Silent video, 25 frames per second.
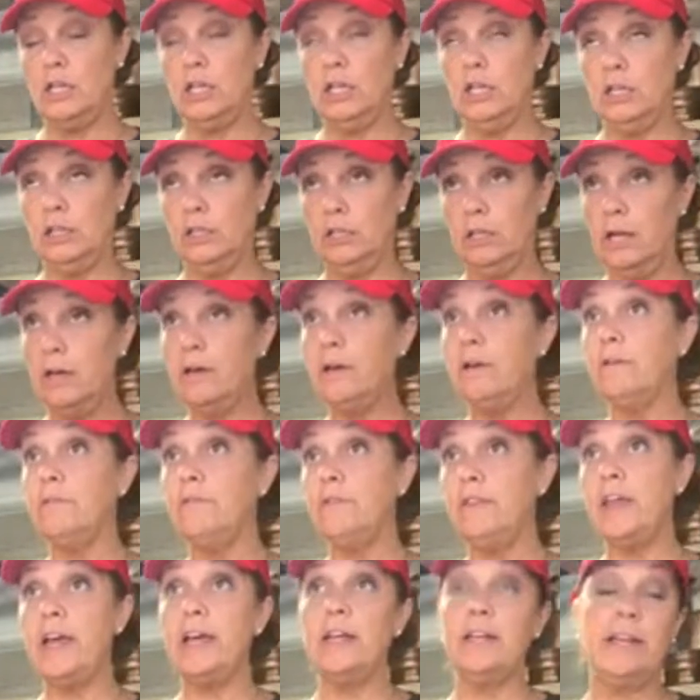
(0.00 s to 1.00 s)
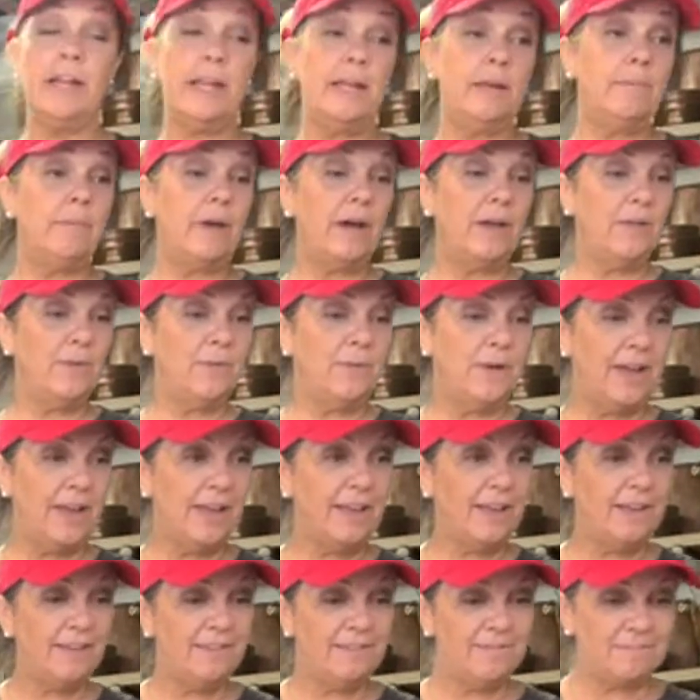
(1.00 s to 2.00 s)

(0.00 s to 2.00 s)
Love that name, by the way.